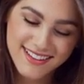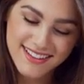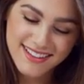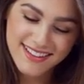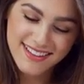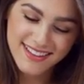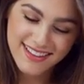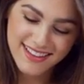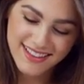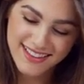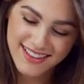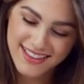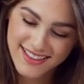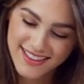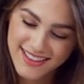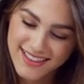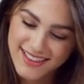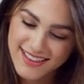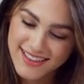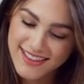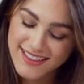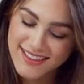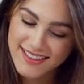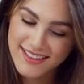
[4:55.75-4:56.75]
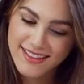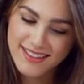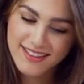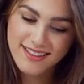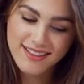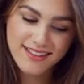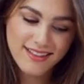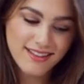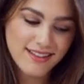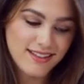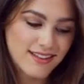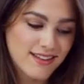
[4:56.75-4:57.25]

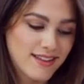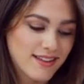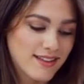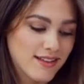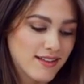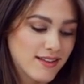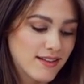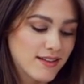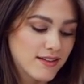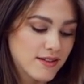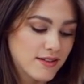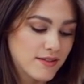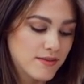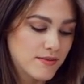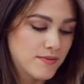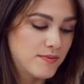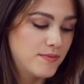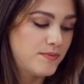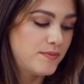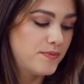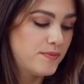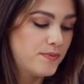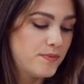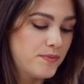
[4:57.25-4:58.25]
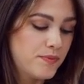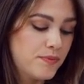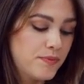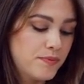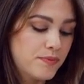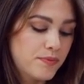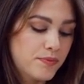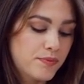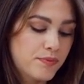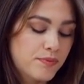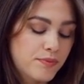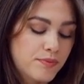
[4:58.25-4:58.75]

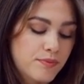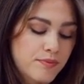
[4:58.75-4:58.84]
The person shown says nothing.